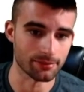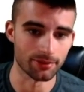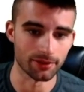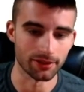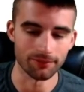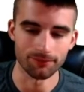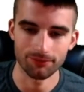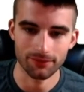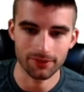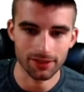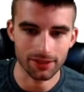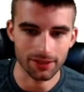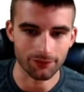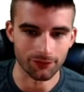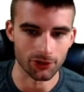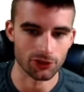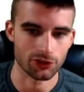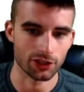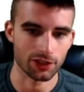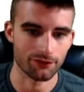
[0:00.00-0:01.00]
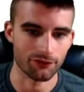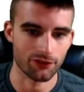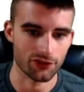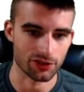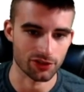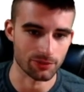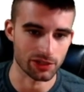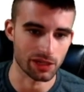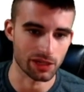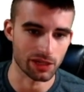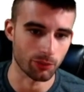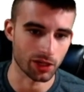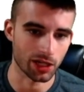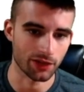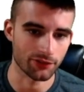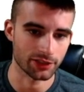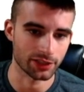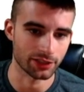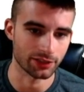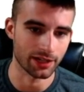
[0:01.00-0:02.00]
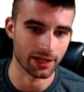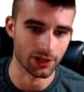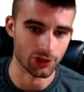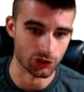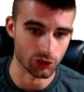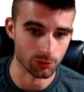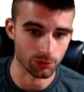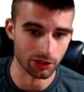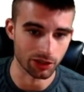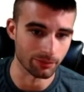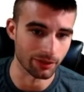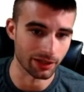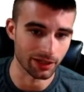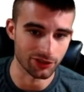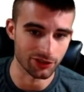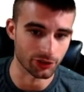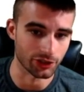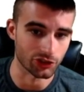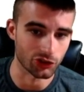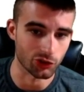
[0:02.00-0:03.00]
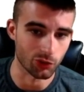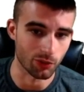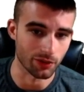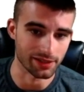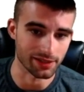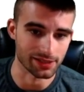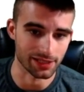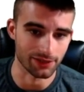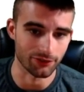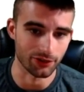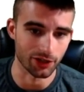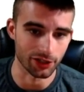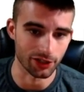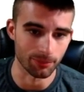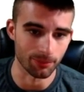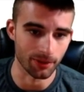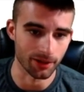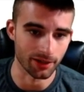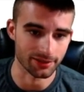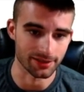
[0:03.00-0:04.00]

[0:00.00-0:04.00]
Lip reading: But if you're just looking for some cheap one-offs here, as Dribble Cabrera is only $2,700.